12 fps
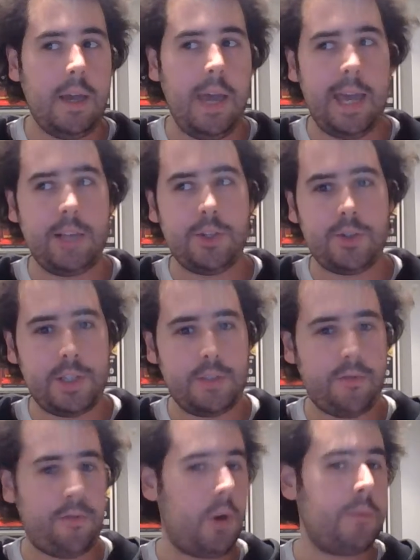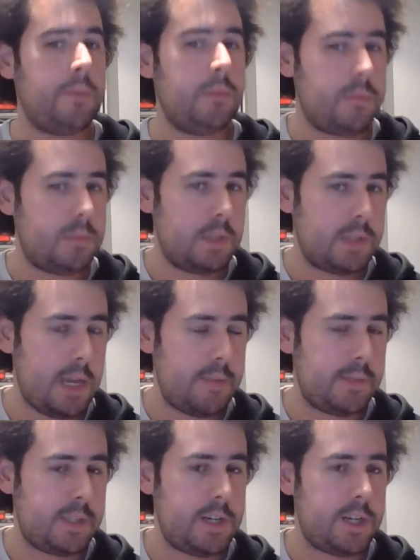entries from the same
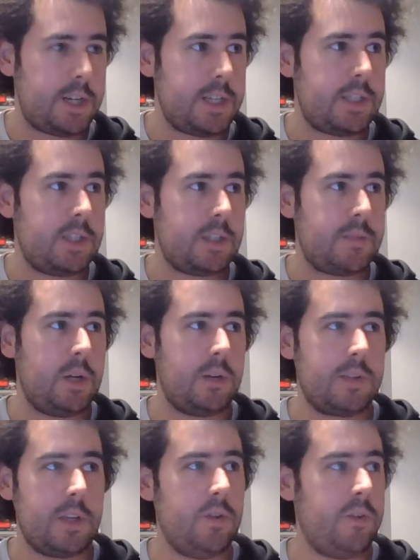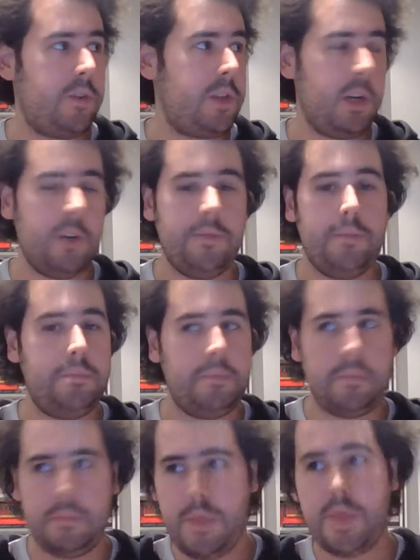series, just because I couldn't think of
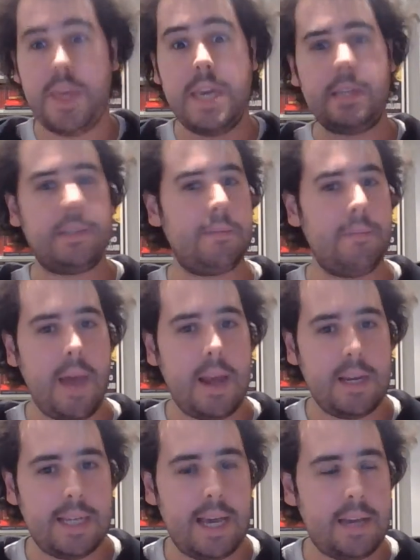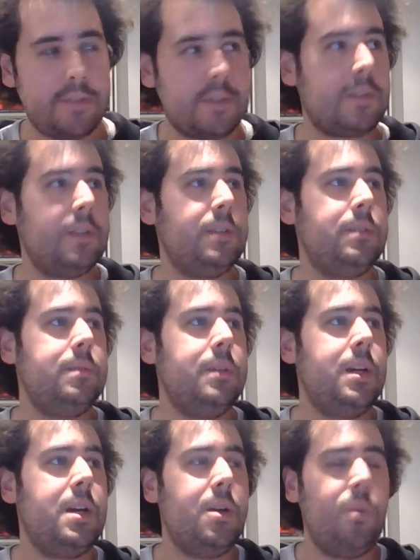these many deaths in
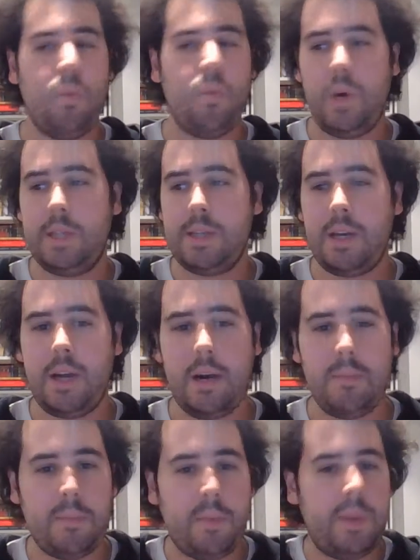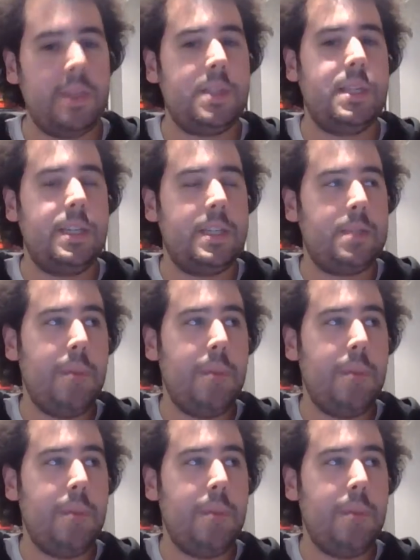once I come up with this list.